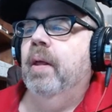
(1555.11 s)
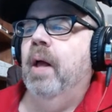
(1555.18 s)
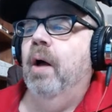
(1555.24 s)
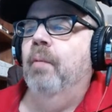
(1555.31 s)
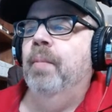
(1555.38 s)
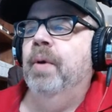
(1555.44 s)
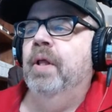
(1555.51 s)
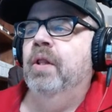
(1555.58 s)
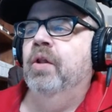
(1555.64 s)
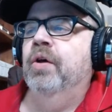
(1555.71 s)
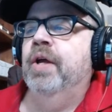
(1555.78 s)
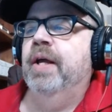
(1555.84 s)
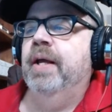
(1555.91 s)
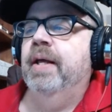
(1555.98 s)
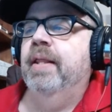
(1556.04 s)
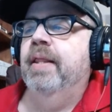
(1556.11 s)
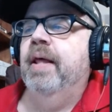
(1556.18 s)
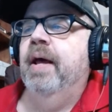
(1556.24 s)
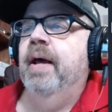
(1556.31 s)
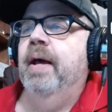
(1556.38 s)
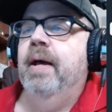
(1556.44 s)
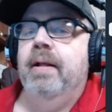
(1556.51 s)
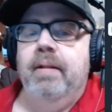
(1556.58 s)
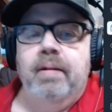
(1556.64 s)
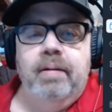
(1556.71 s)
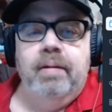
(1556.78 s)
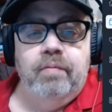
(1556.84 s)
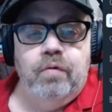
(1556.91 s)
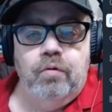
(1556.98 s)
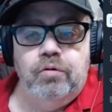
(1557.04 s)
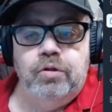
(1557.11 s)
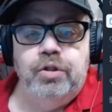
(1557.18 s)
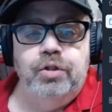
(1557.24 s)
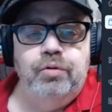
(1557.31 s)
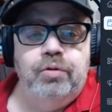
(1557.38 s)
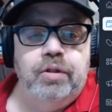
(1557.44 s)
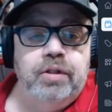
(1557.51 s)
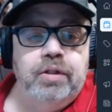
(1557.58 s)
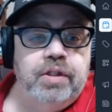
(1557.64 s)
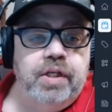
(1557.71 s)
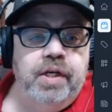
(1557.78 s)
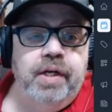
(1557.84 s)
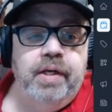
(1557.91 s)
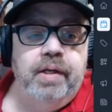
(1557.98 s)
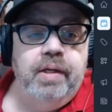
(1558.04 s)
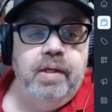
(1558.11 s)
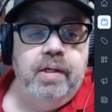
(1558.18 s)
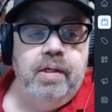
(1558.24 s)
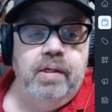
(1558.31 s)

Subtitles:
I'll be looking at that. Of course, you can see